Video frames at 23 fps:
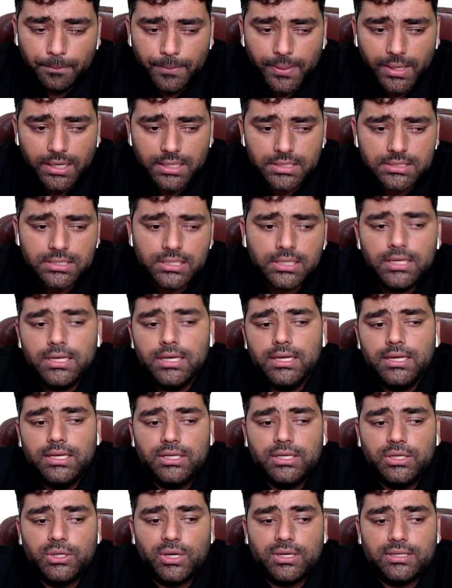plus
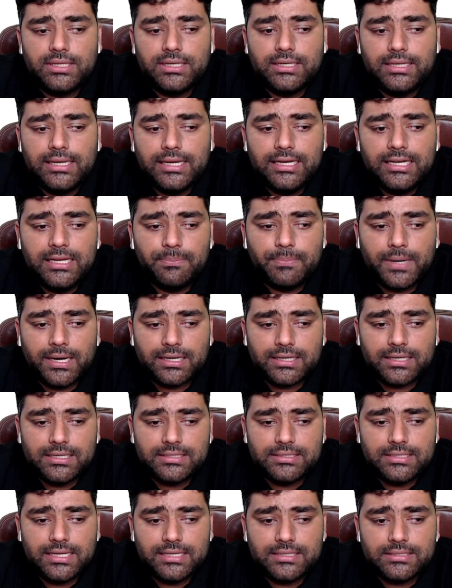you have the daily
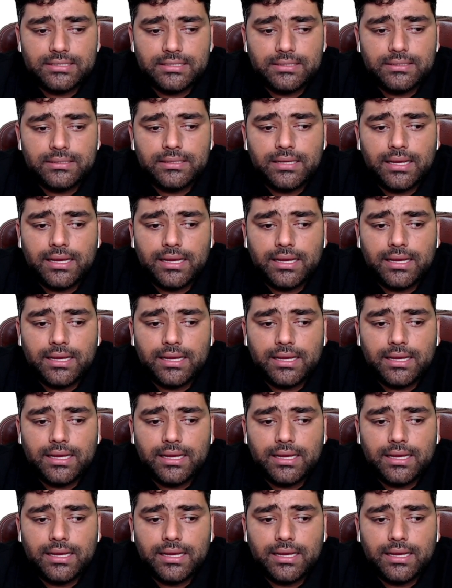practice session,